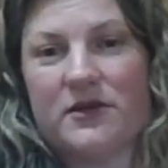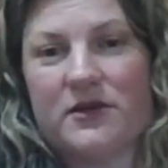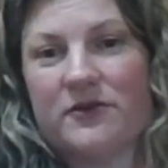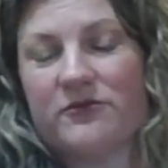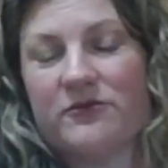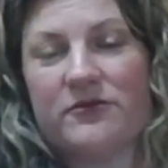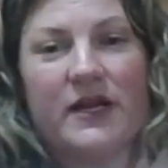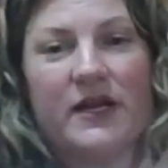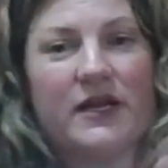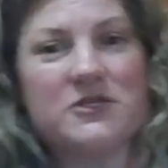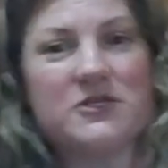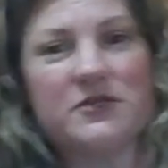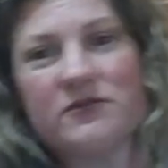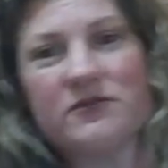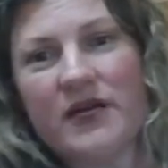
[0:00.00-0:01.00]

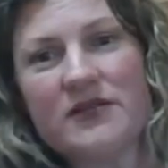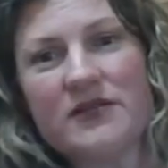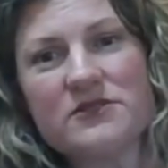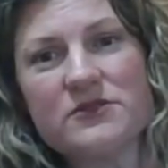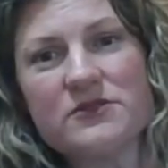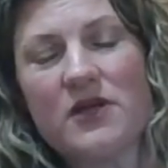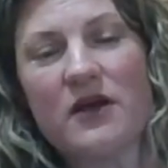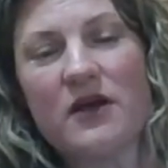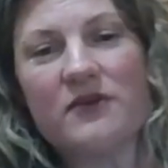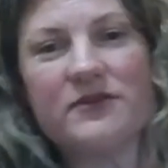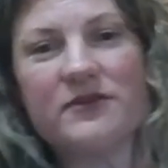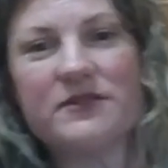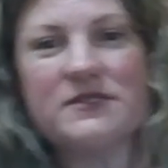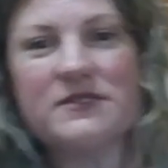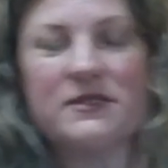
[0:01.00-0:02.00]
financial advisor's
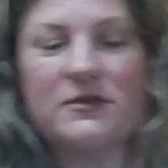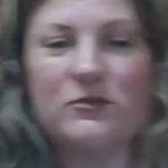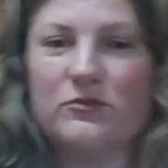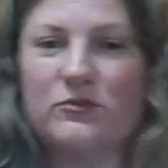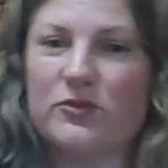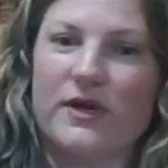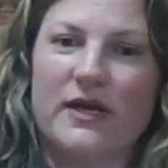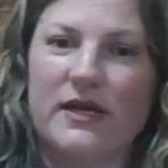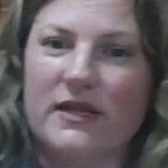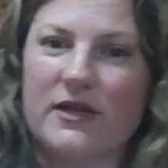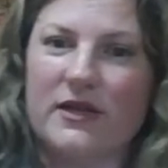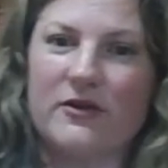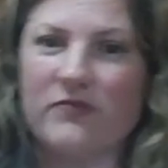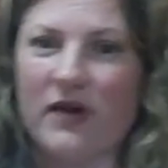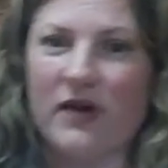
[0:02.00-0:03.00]
office and bring in
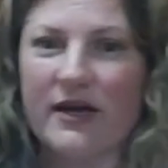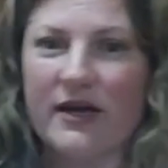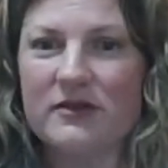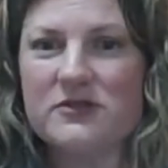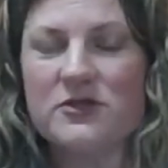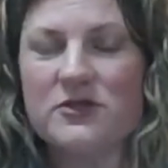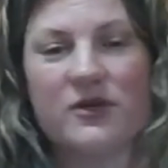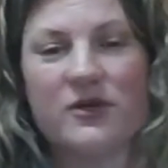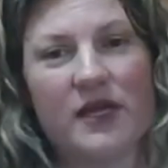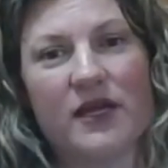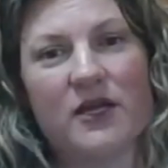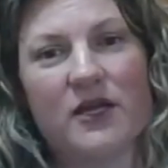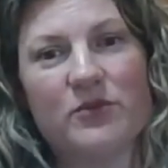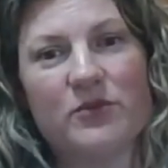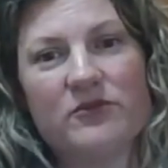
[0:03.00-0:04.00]
their files, or are they
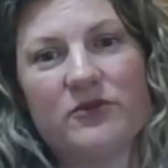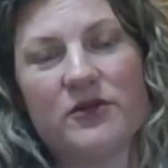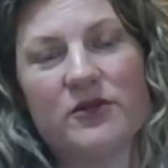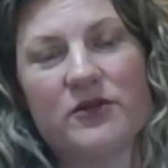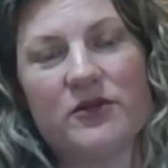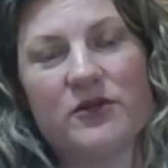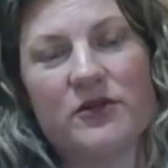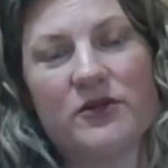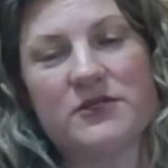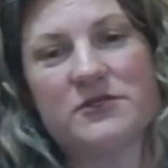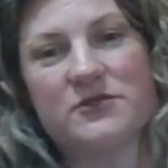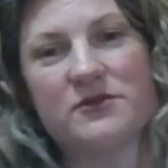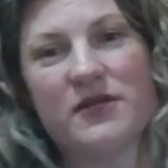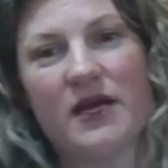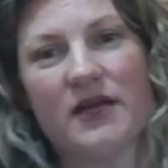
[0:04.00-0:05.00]
going to prefer to
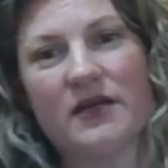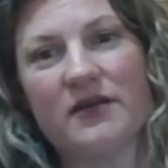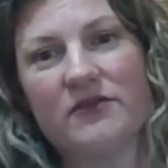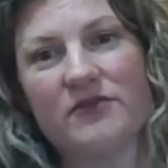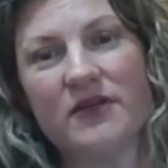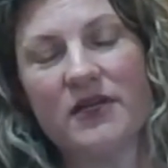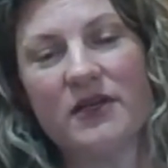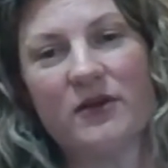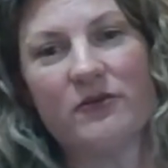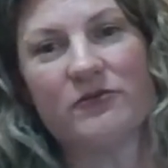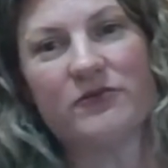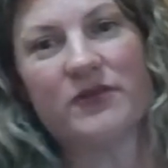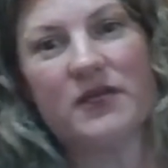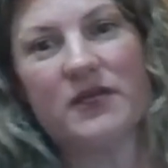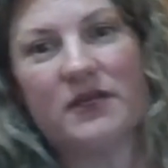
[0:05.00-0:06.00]
do that in a video
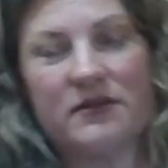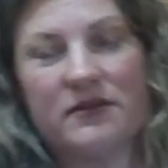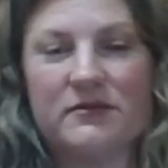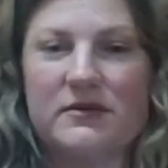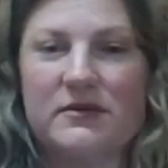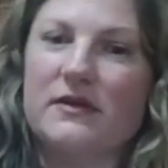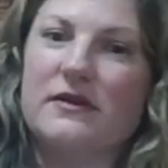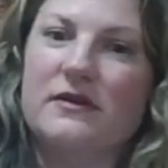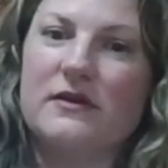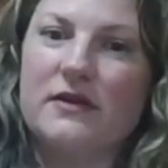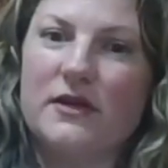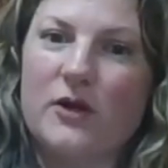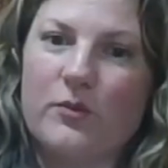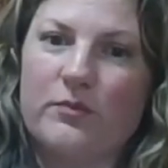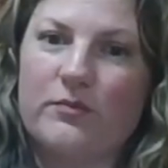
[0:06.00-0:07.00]
feed and, you know,
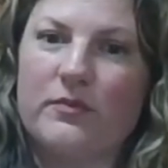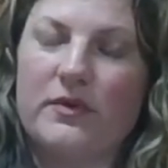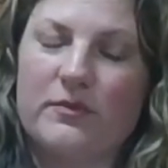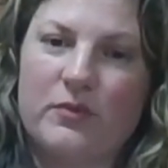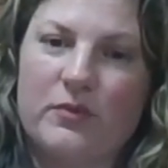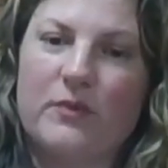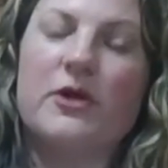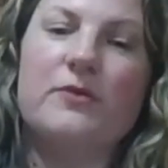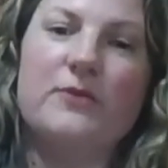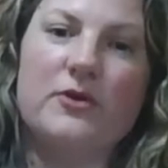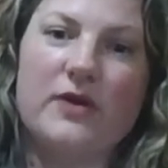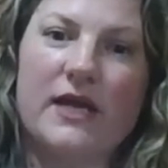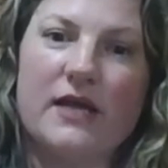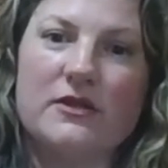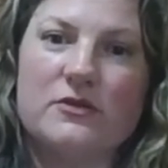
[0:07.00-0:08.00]

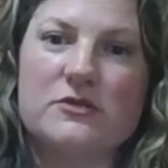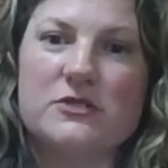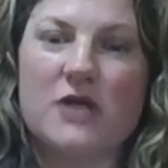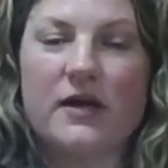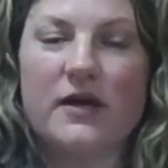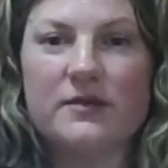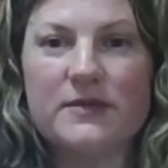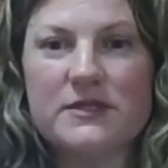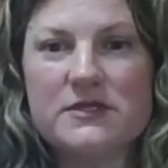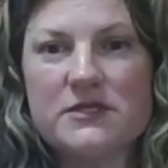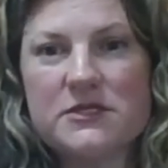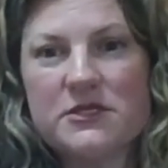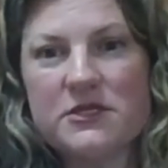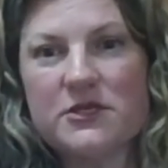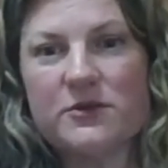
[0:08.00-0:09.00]
communicate those documents
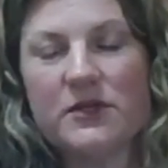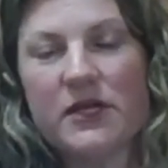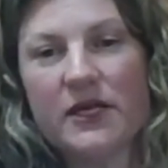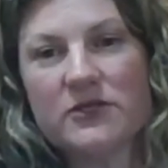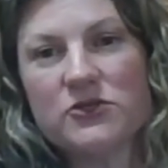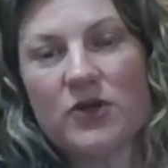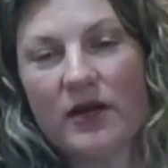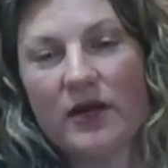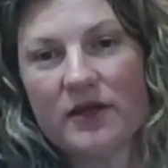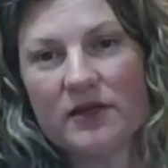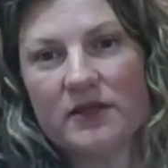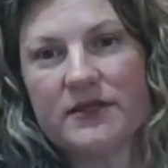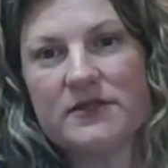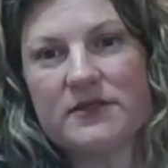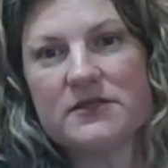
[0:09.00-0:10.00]
to you
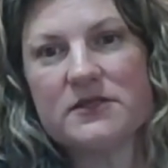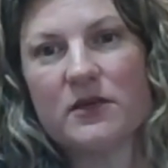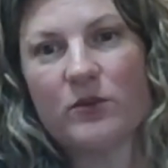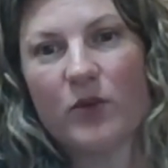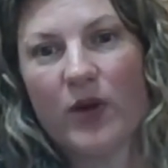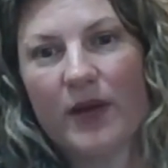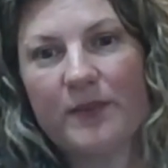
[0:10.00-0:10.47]
electronically in some way?